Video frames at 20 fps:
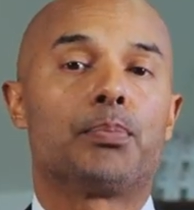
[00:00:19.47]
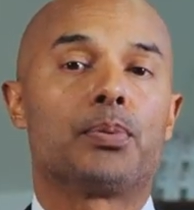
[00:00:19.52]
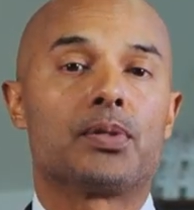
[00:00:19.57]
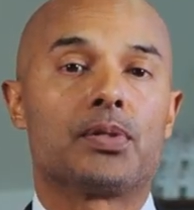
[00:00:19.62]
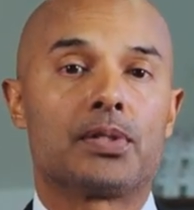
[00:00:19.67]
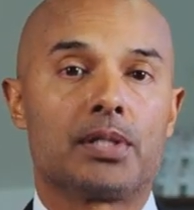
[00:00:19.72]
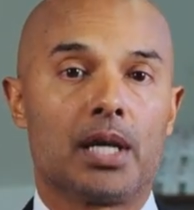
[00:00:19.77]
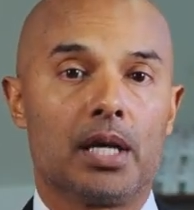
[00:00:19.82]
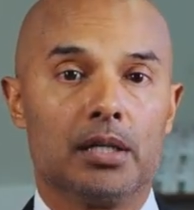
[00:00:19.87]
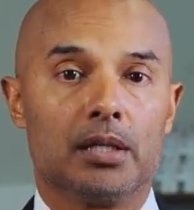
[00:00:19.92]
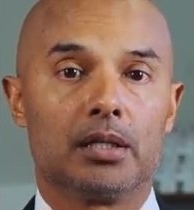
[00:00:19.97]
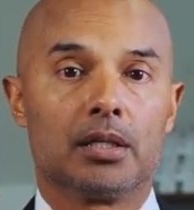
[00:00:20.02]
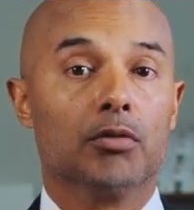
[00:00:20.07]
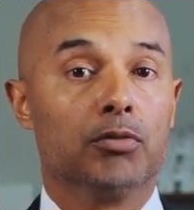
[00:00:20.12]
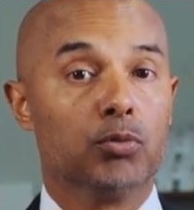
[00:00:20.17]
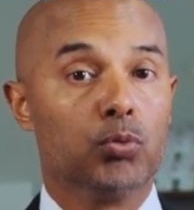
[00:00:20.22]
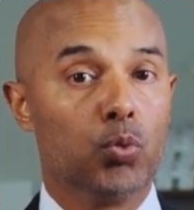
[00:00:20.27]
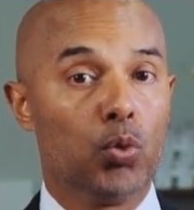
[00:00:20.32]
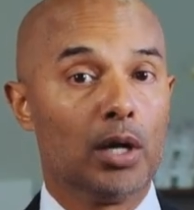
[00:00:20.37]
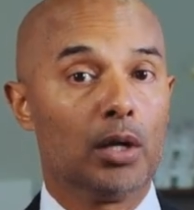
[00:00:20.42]
percent
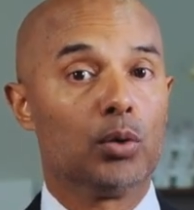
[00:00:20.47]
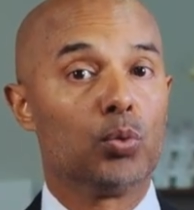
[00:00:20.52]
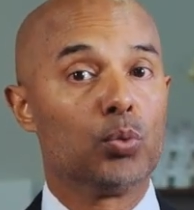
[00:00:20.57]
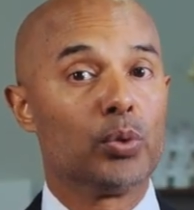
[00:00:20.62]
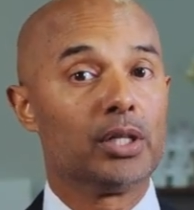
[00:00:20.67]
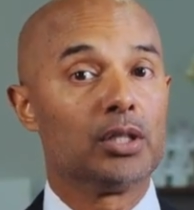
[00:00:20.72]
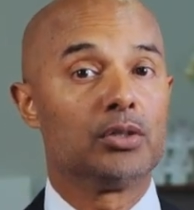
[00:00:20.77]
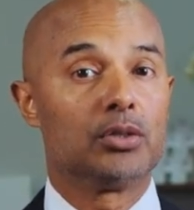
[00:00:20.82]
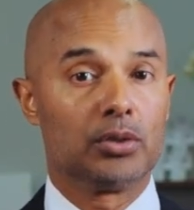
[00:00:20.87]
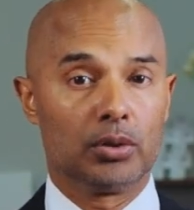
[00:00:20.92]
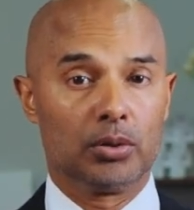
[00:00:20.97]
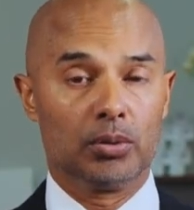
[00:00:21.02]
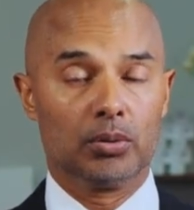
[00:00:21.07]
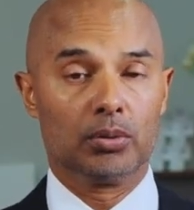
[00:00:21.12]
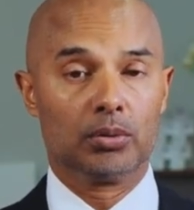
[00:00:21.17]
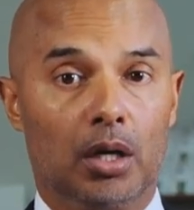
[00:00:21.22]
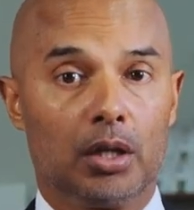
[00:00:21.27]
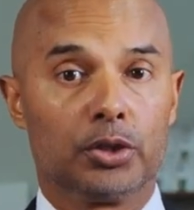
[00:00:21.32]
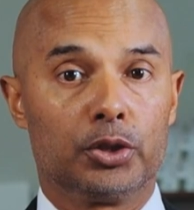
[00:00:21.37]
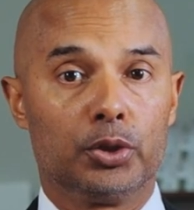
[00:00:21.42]
of what we
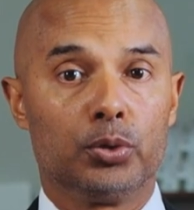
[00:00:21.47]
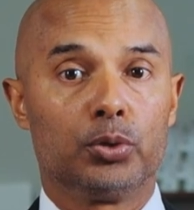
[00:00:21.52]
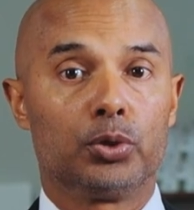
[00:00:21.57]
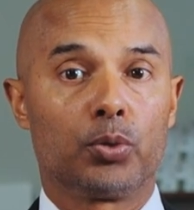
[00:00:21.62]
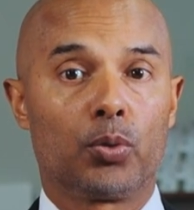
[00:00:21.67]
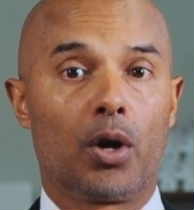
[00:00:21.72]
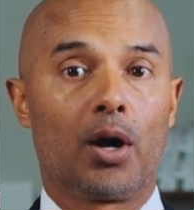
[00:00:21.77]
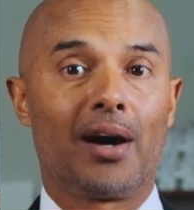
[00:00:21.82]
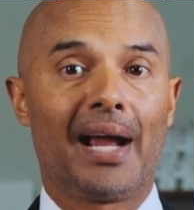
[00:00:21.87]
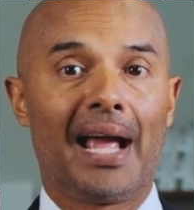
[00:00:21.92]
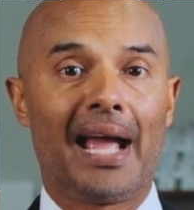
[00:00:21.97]
do are due to our